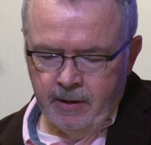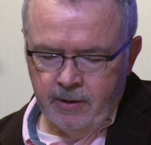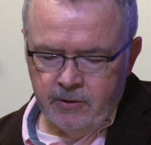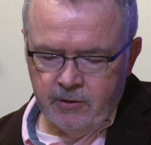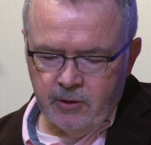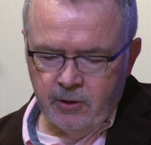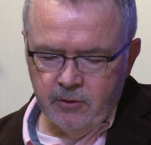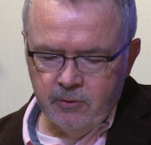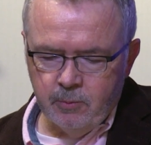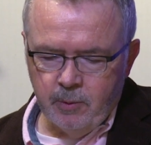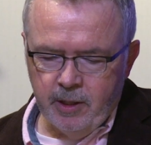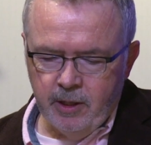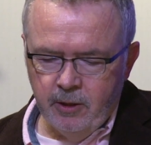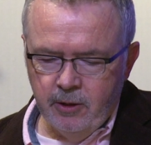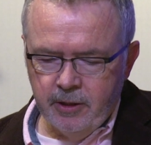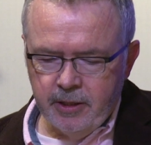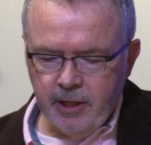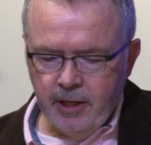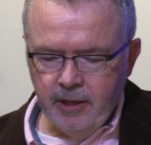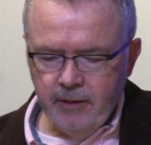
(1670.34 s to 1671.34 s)
So as we're
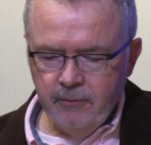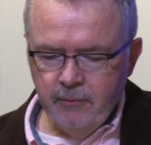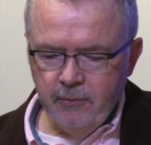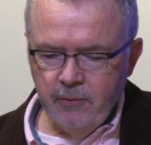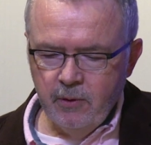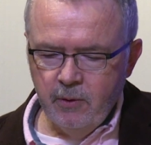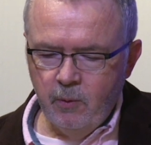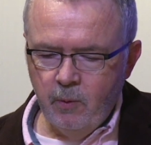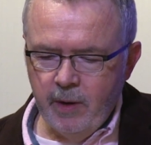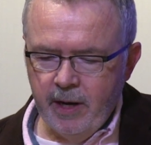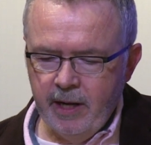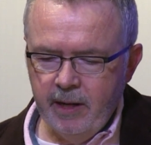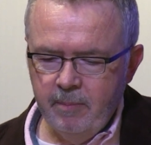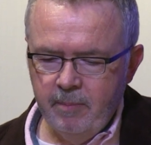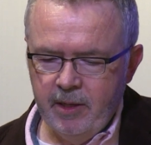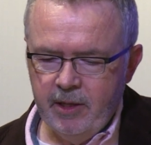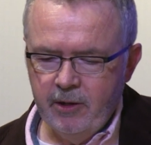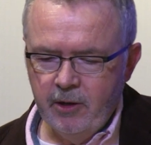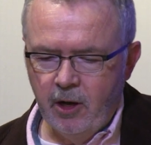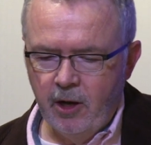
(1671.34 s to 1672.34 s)
looking for a way
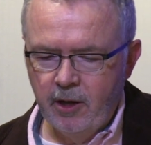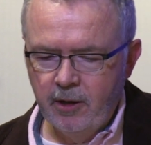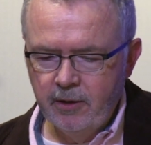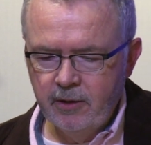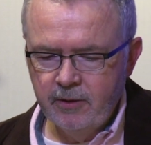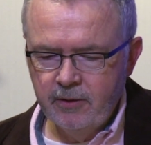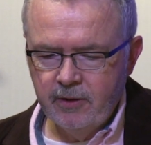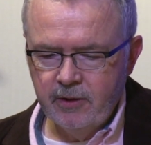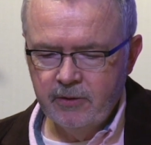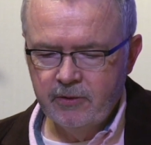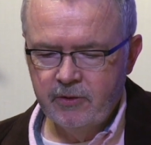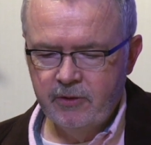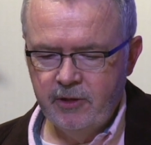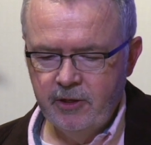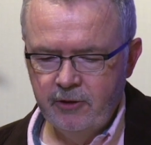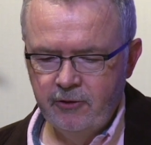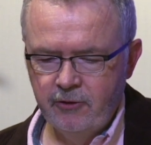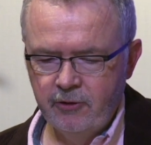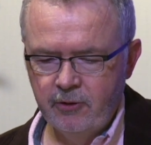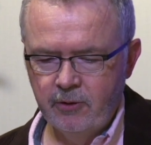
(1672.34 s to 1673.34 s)
beyond this
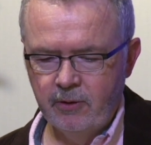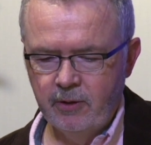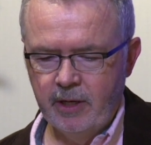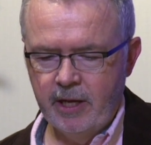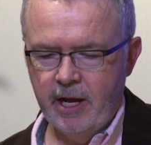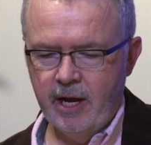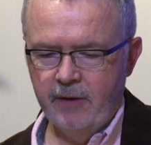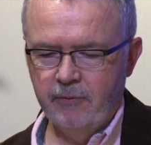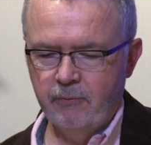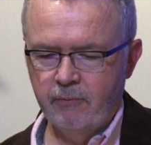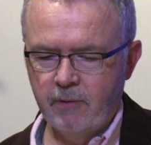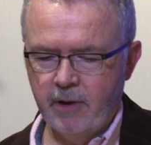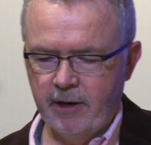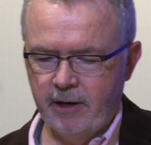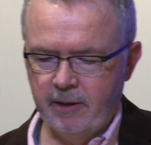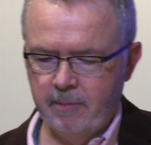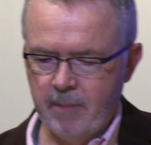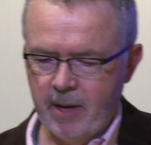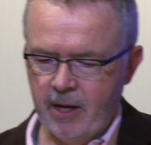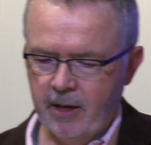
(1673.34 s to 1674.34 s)
digital life
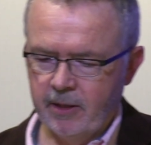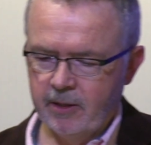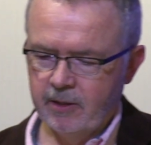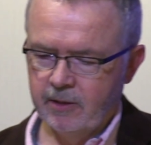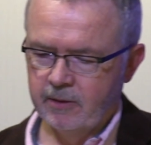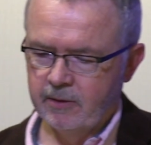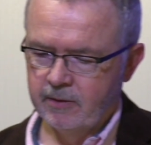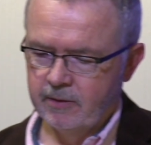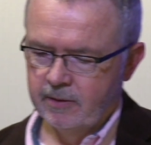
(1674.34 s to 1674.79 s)
run amok,